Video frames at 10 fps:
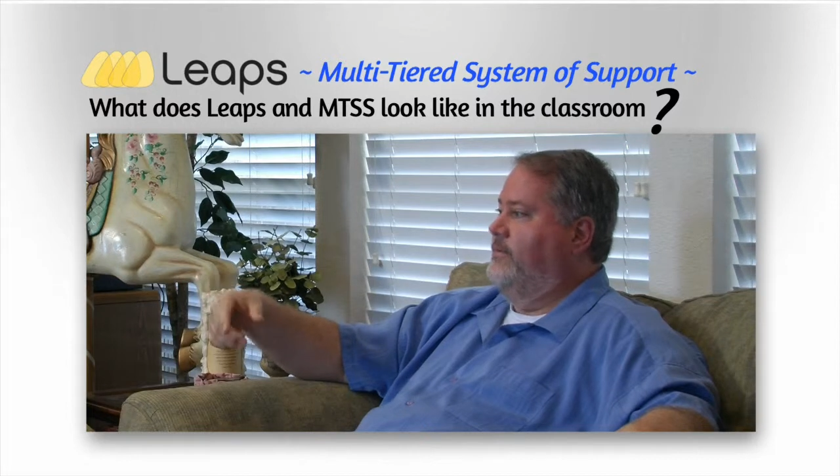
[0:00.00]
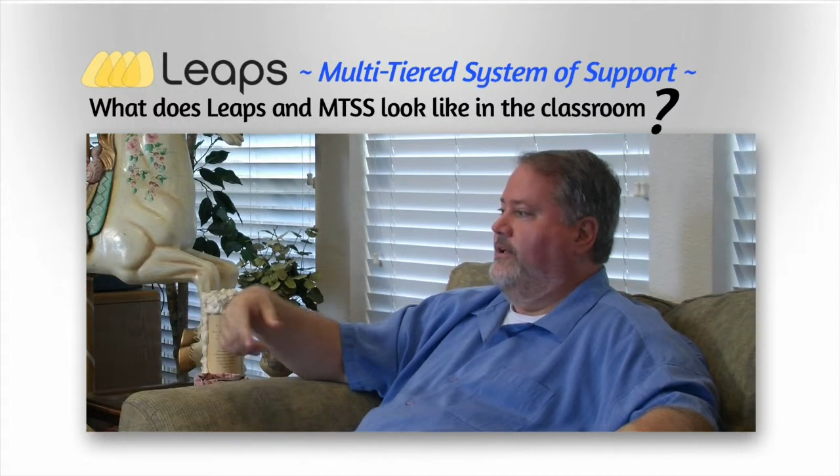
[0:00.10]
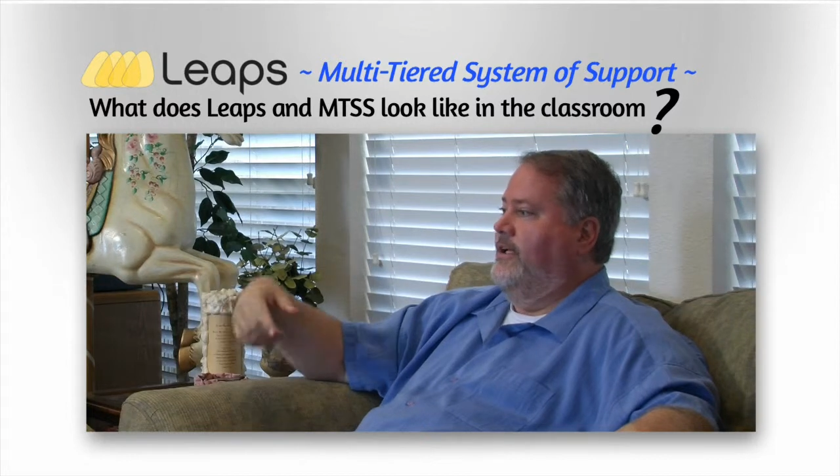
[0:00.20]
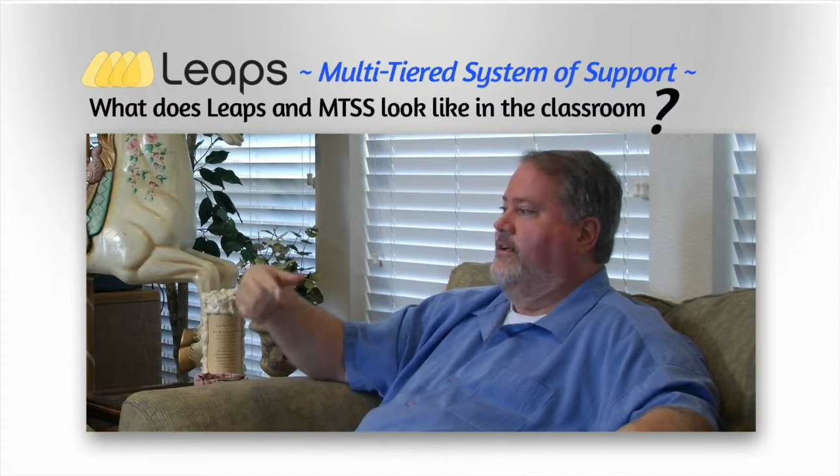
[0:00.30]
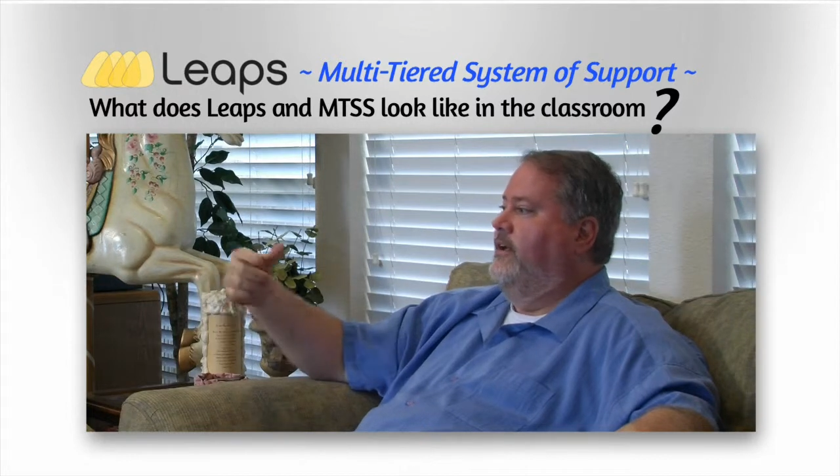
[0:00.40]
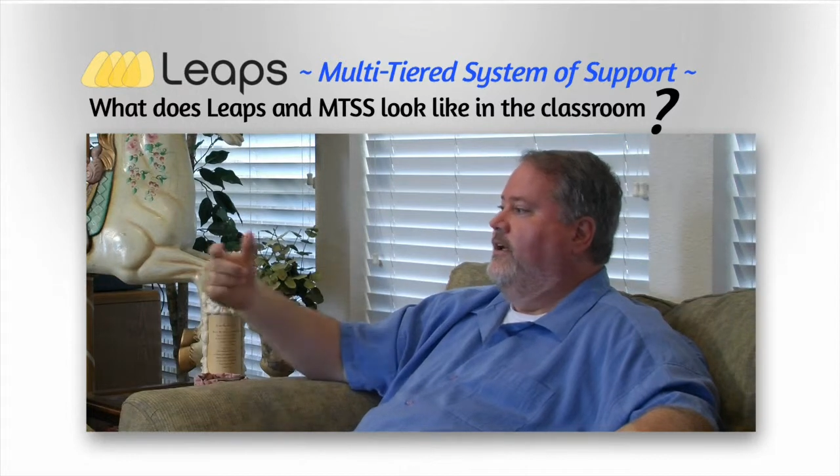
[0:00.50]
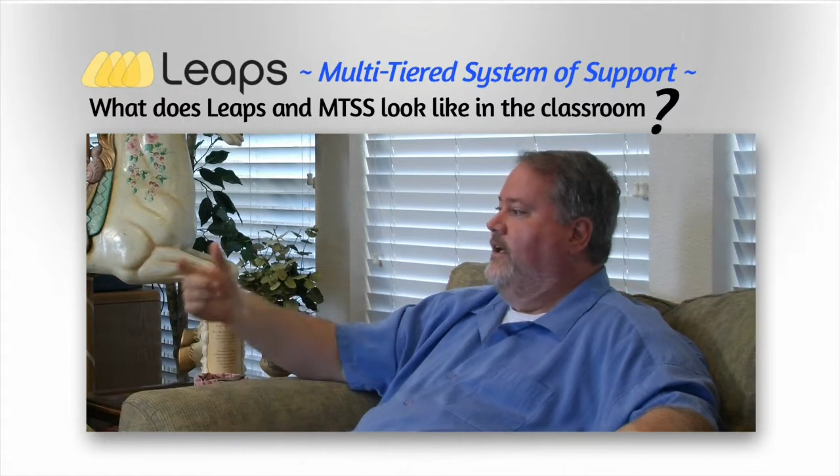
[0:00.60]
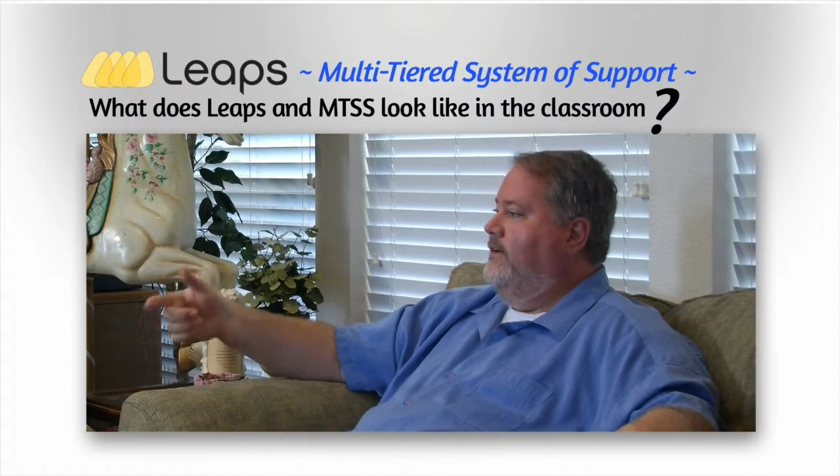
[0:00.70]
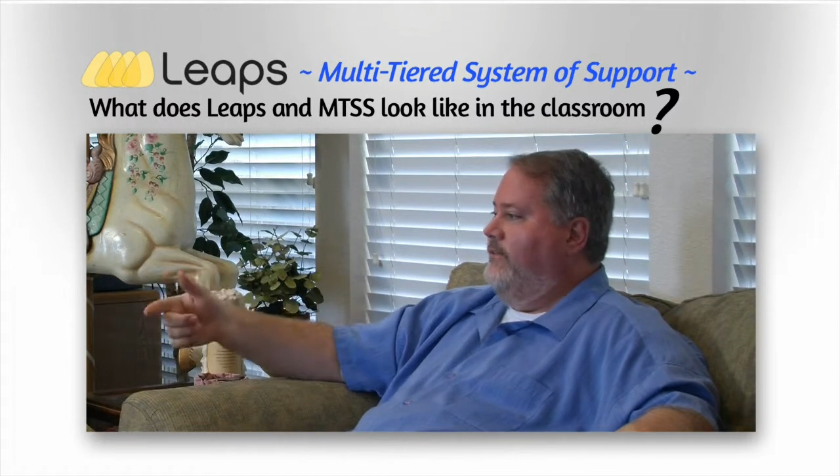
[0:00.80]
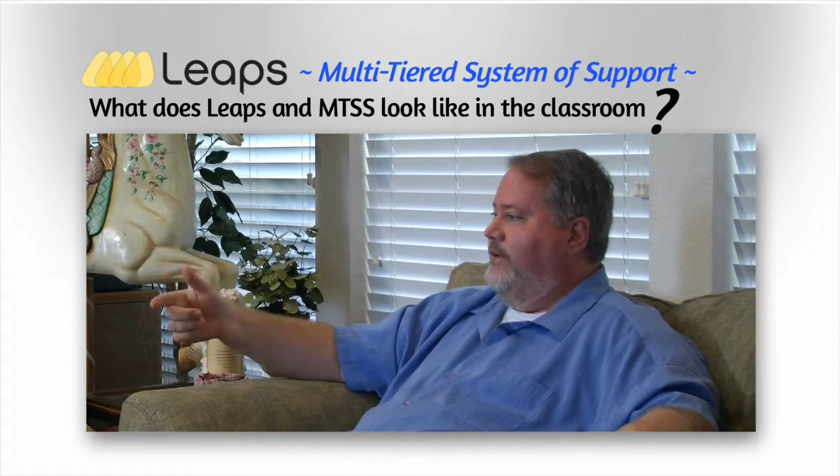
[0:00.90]
plan
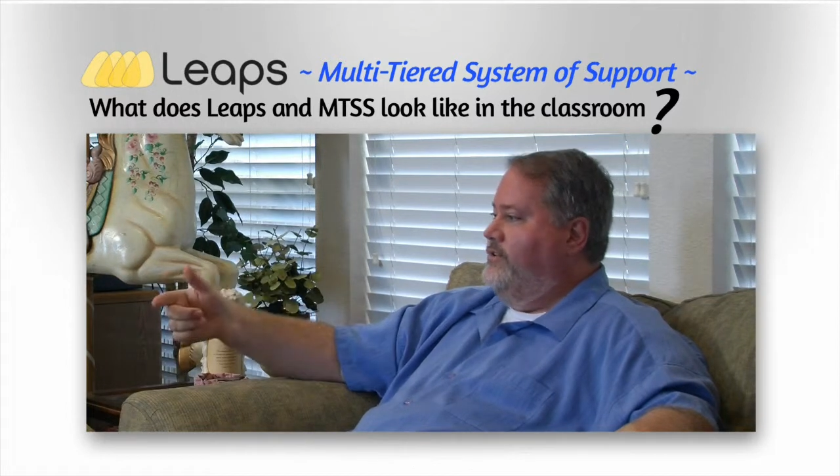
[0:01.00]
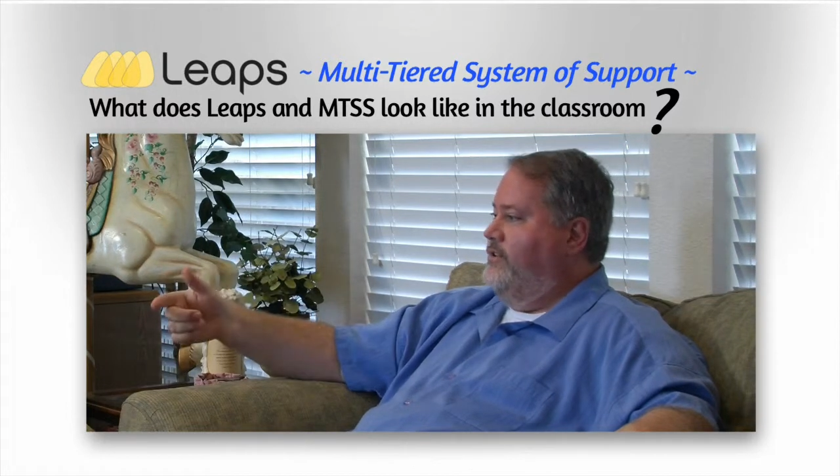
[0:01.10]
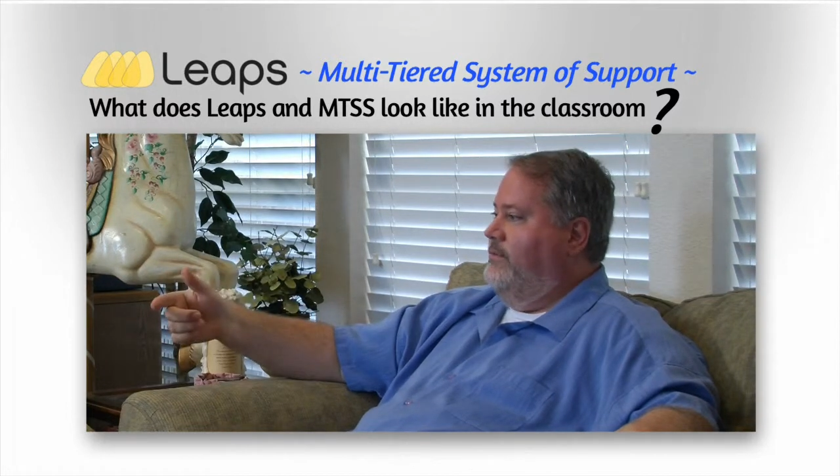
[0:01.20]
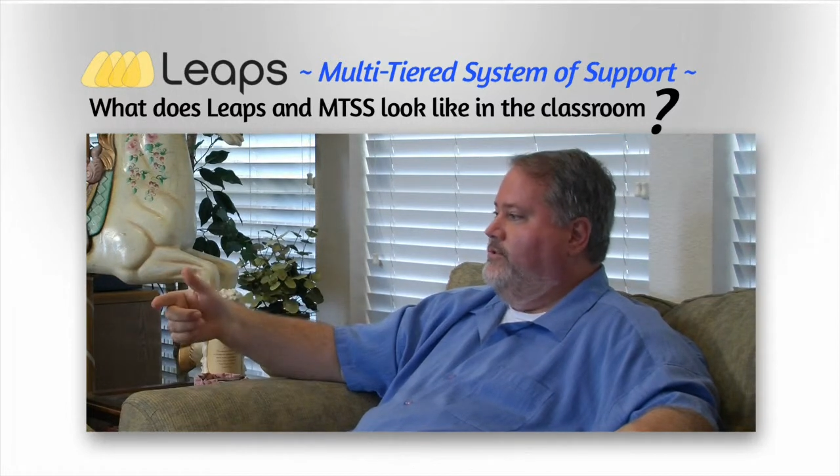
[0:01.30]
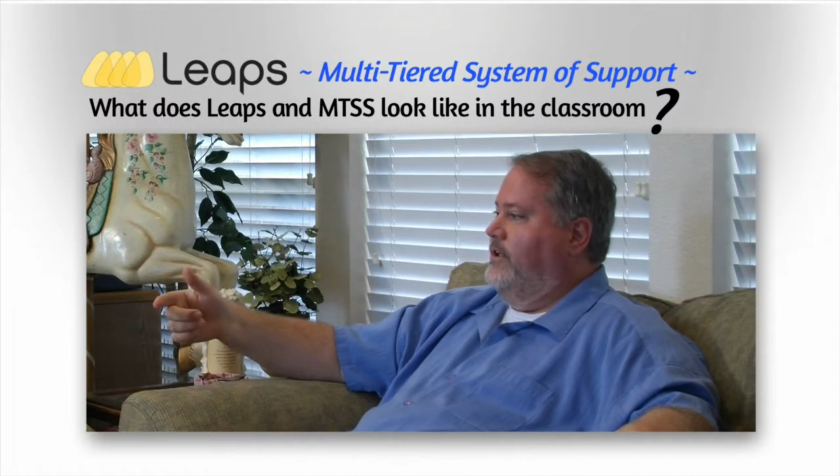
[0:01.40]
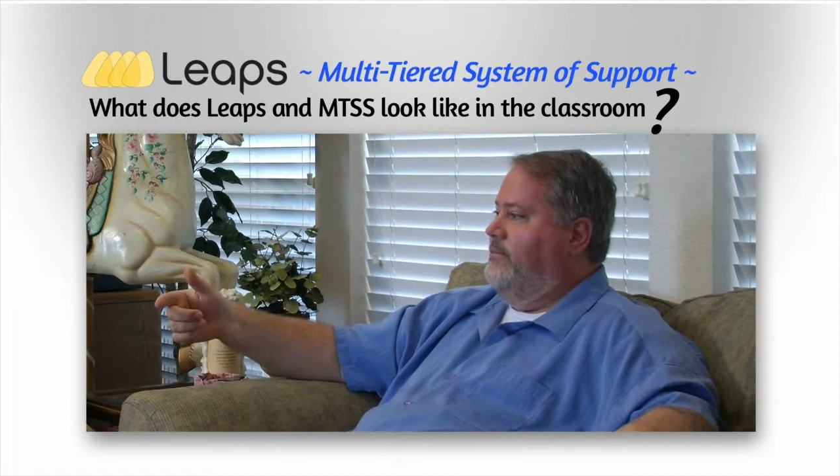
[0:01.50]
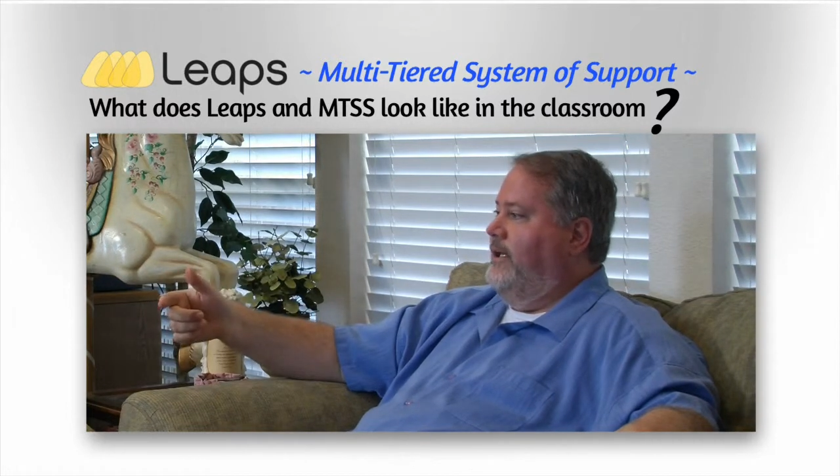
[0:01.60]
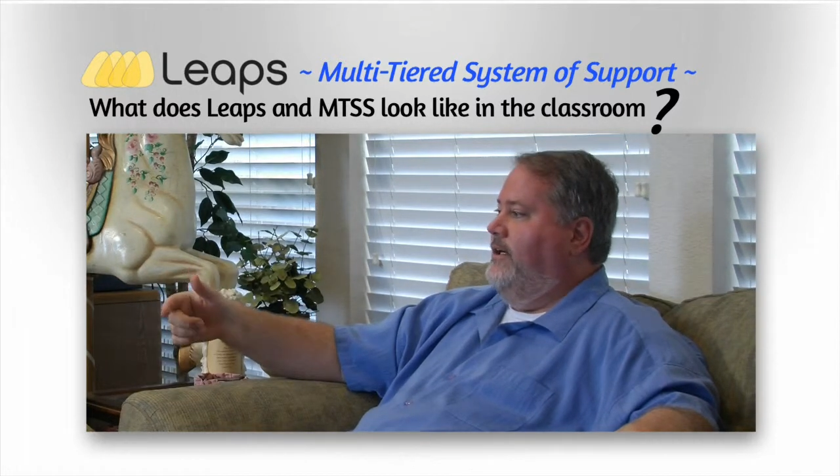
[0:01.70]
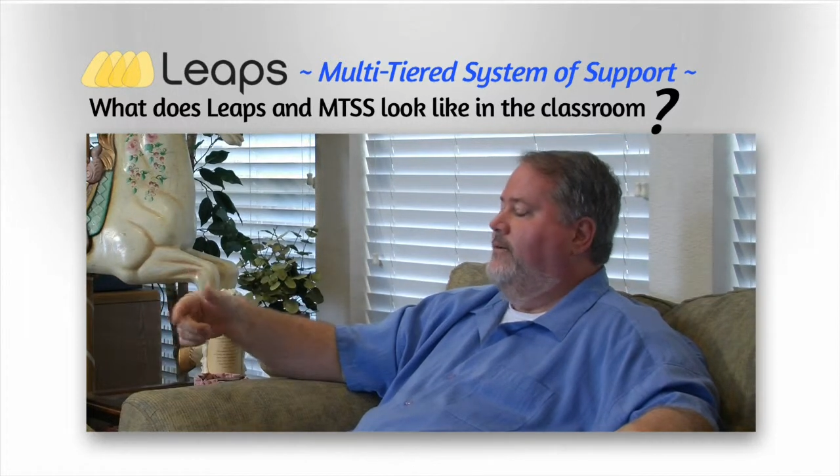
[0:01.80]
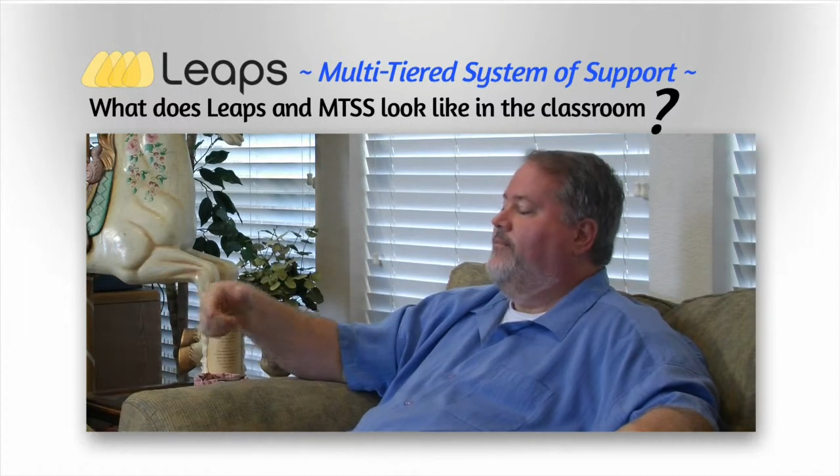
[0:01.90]
for a subject
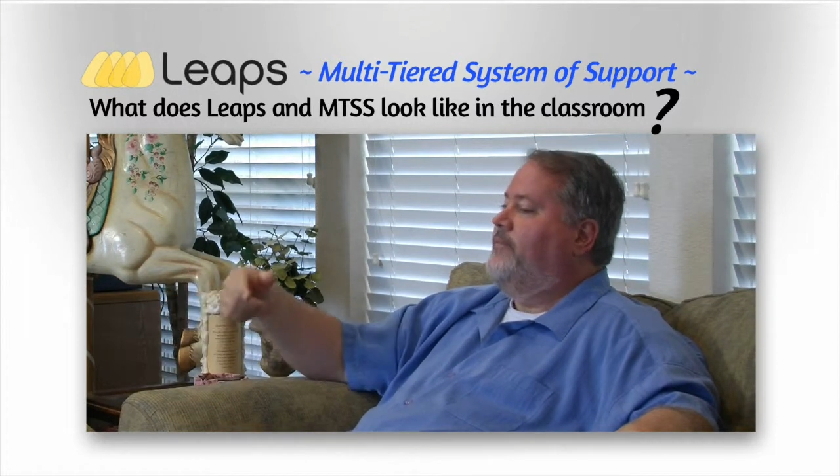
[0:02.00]
matter.